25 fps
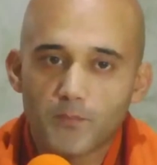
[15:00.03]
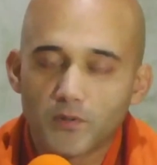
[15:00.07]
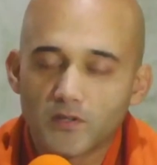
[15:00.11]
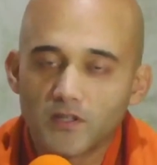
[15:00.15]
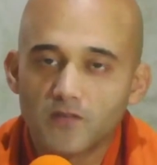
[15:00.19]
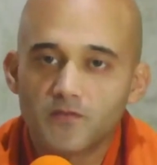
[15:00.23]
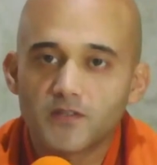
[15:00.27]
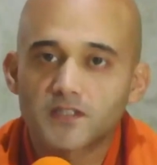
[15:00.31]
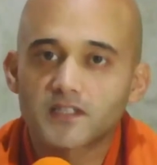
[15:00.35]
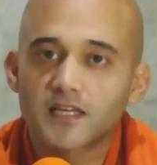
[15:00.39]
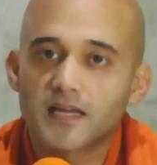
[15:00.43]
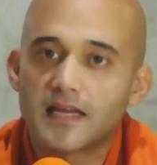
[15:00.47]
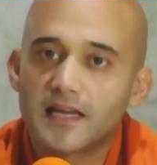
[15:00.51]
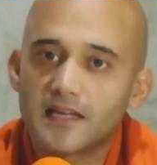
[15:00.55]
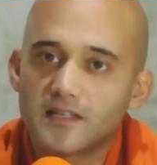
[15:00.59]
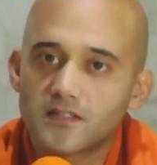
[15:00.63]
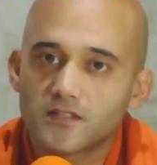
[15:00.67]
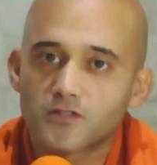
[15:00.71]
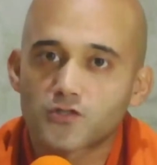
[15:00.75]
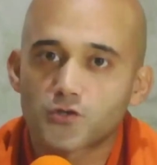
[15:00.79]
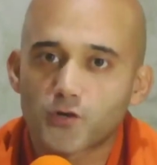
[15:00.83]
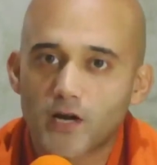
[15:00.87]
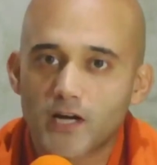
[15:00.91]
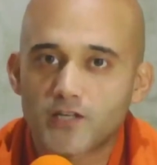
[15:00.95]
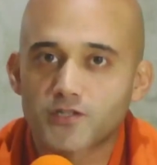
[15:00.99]
it's a hidden
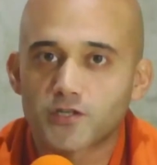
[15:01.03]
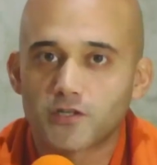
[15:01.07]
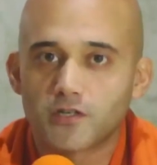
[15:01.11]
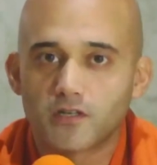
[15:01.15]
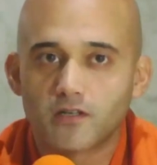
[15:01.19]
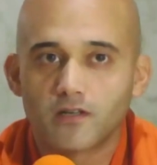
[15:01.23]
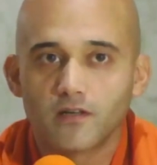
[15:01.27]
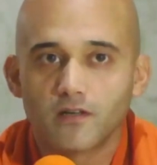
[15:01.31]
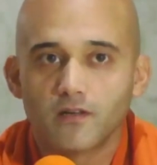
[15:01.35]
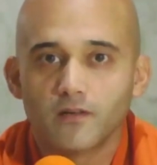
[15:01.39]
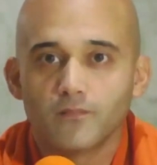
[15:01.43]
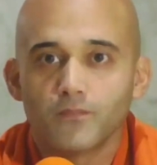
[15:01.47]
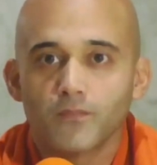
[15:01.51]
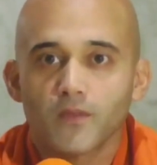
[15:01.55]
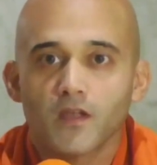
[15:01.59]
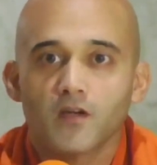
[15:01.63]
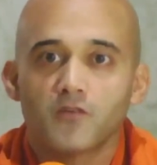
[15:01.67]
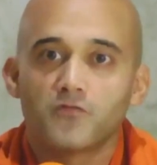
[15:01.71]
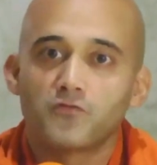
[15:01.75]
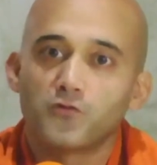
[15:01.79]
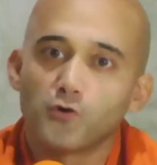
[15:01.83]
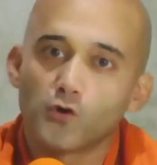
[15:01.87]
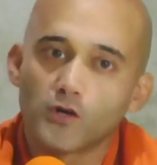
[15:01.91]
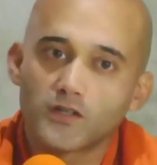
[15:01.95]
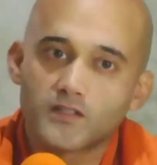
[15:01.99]
treasure
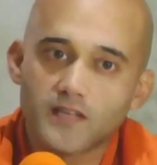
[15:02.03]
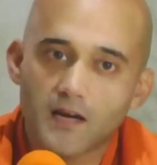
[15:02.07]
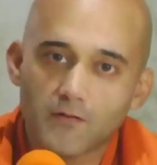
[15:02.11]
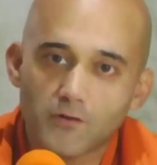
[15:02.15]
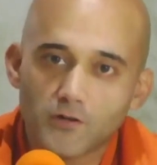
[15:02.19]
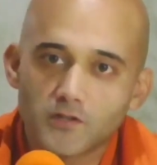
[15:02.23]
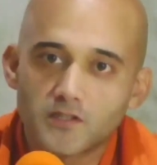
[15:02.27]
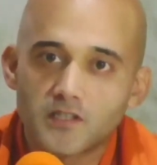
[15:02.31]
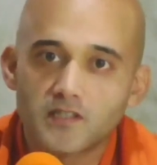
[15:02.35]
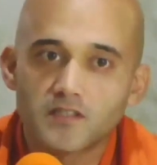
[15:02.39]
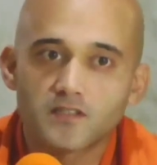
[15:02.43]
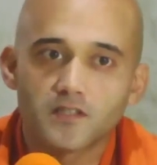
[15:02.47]
for devotees